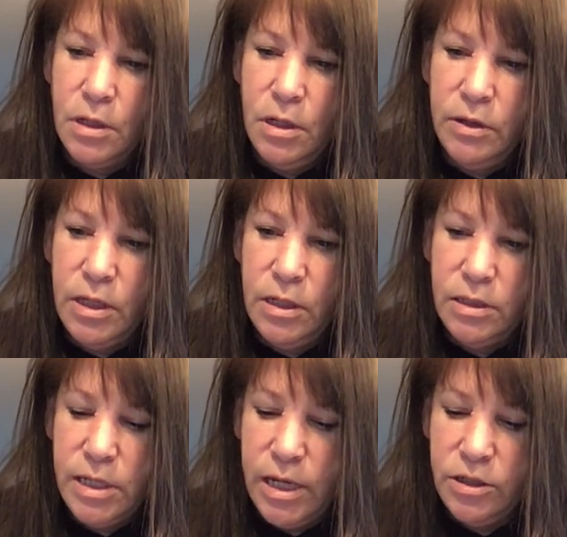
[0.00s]
And then
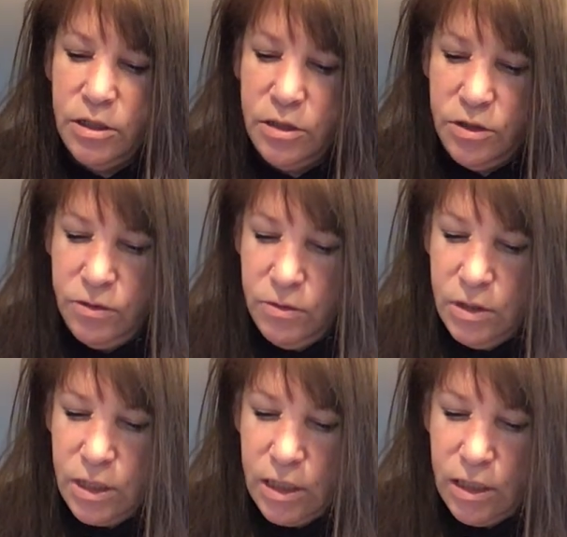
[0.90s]
attach it to the
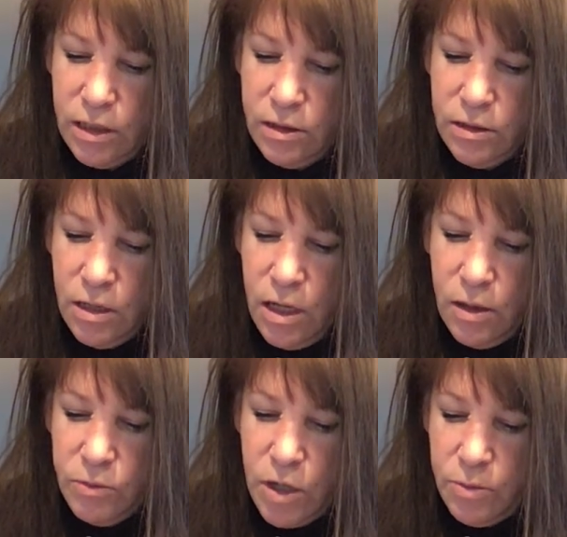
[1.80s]
can.
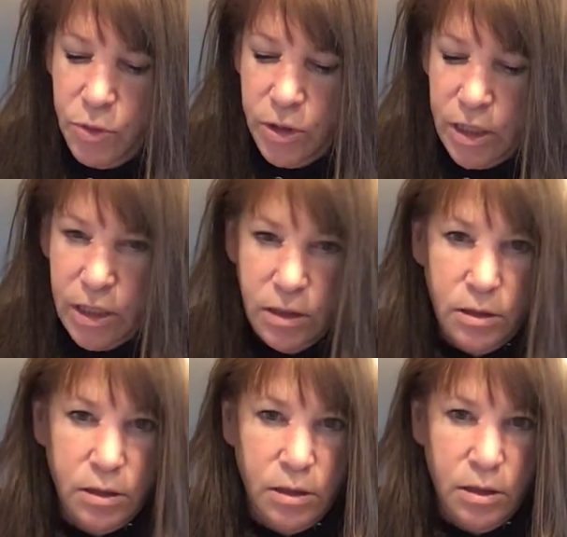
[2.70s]
I'm not putting
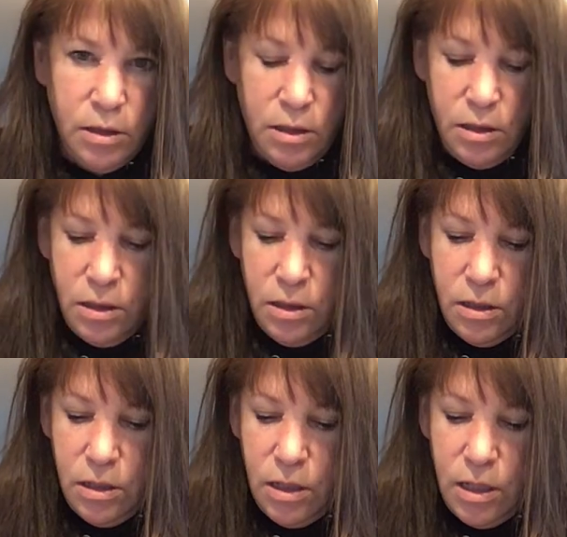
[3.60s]

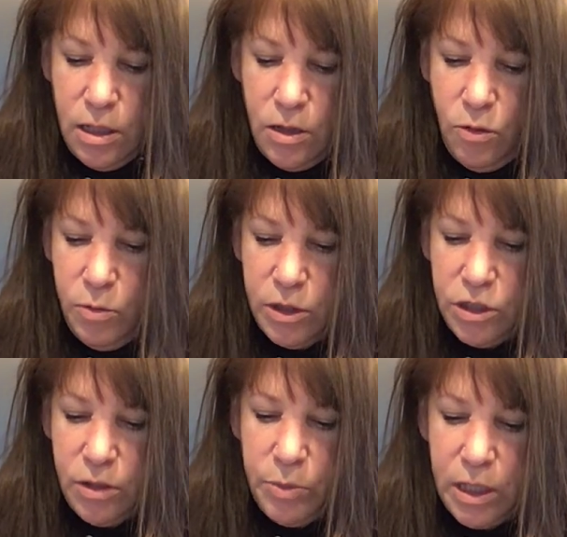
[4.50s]
a whole bunch.
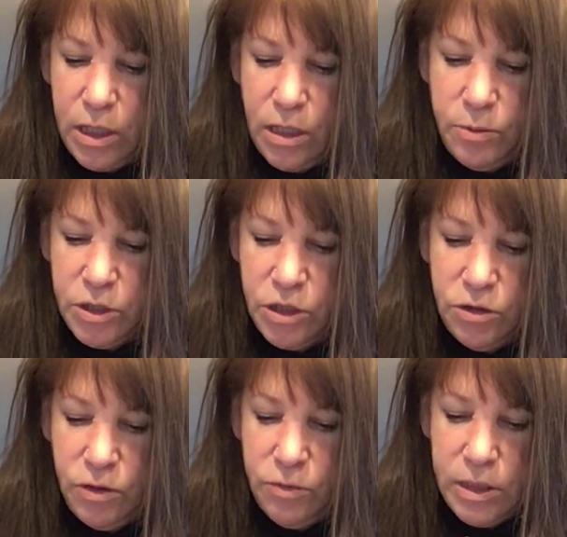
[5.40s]
I'll pick it up and show
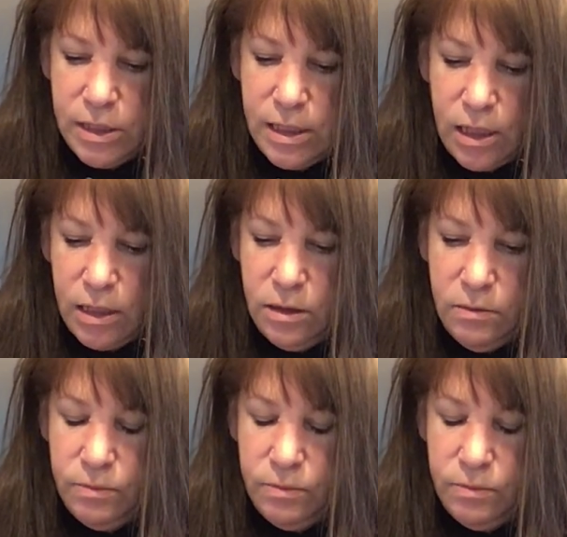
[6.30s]
you in a second.